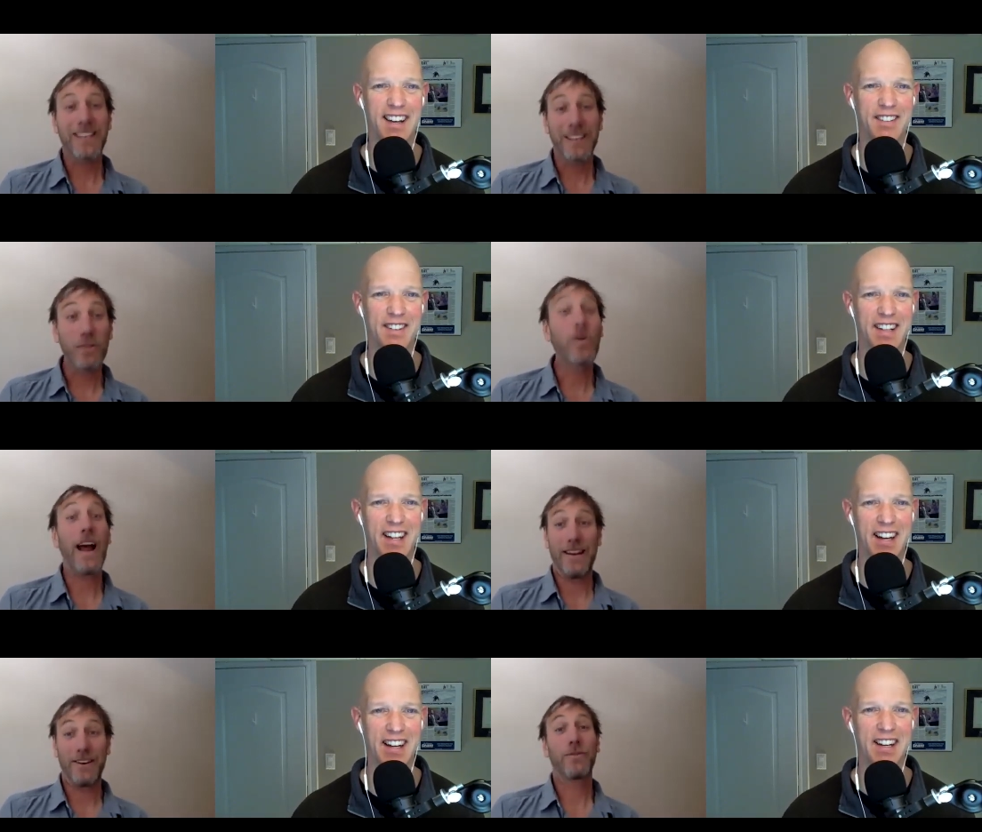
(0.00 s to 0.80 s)
Speaker 1: and we're
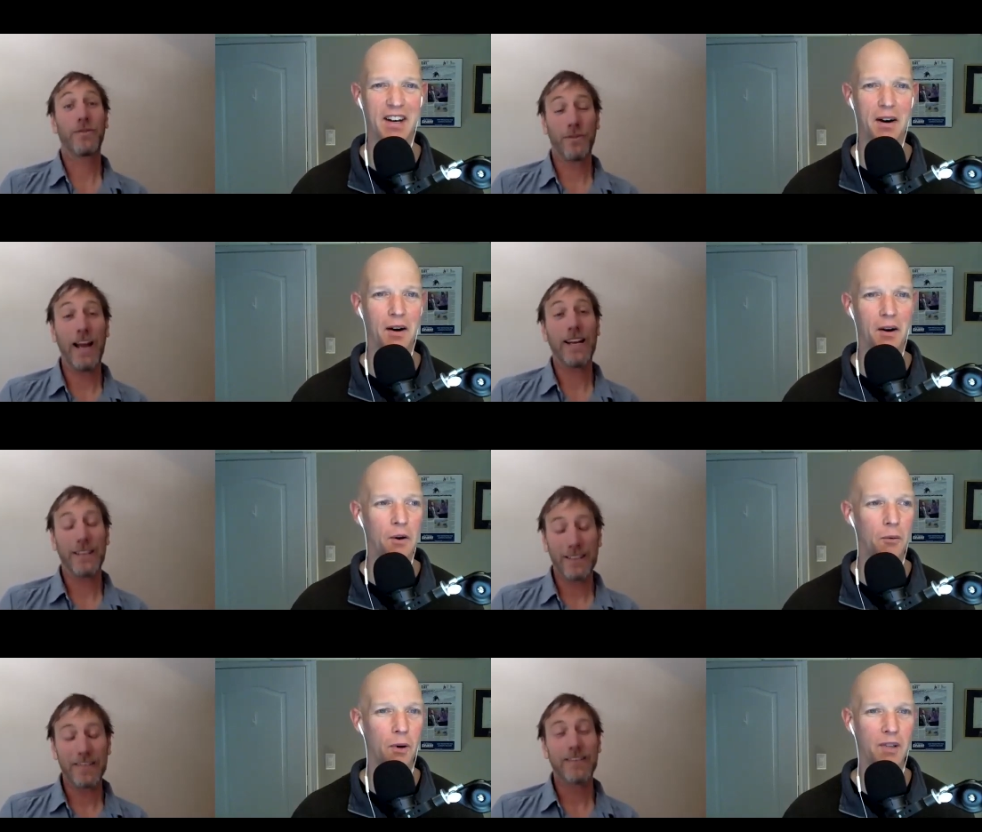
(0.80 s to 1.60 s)
right. like, right.
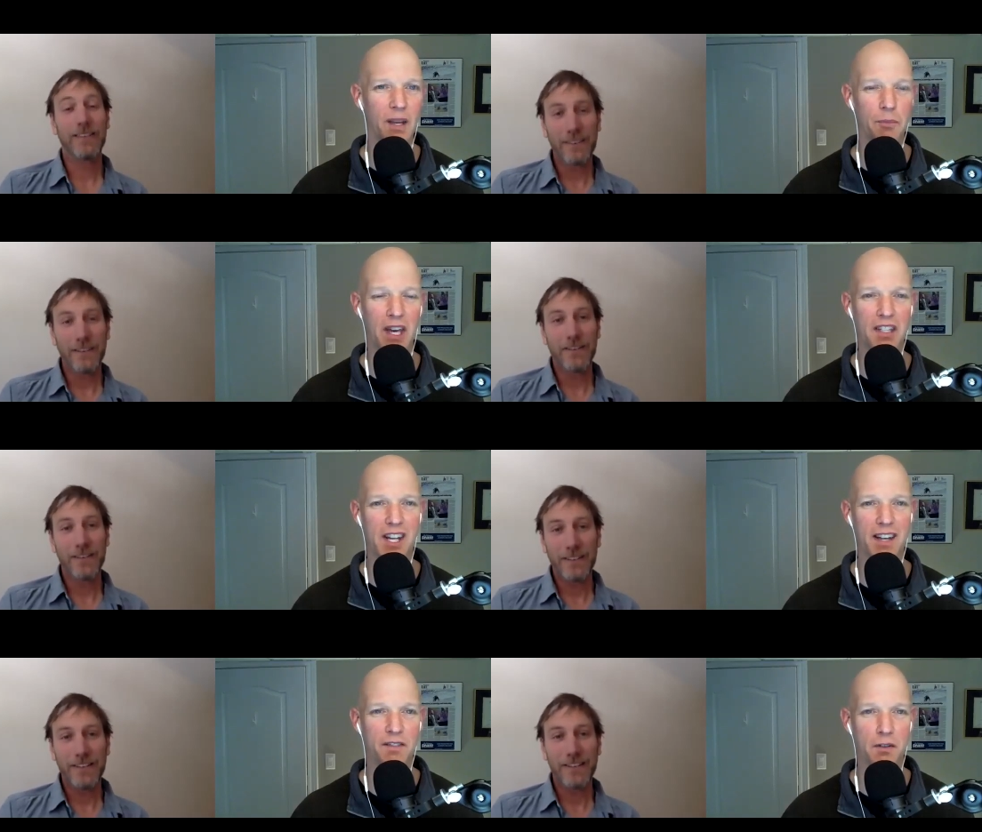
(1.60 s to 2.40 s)
what was that page
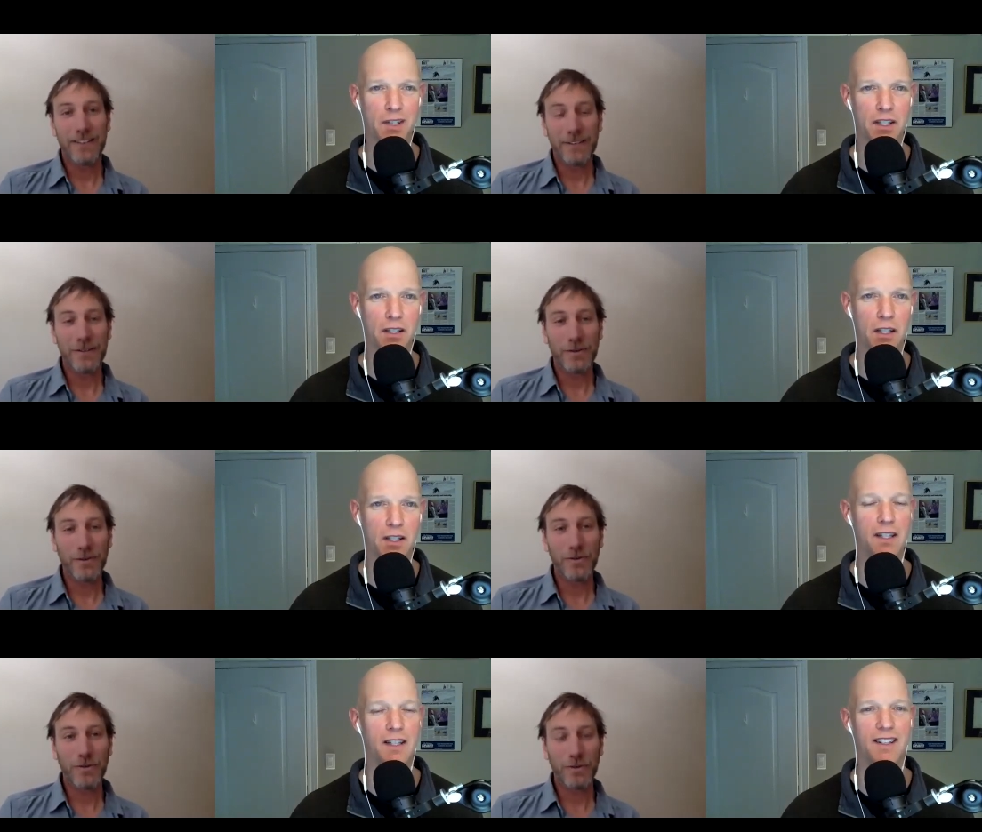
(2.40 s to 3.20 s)
again for resuscitation?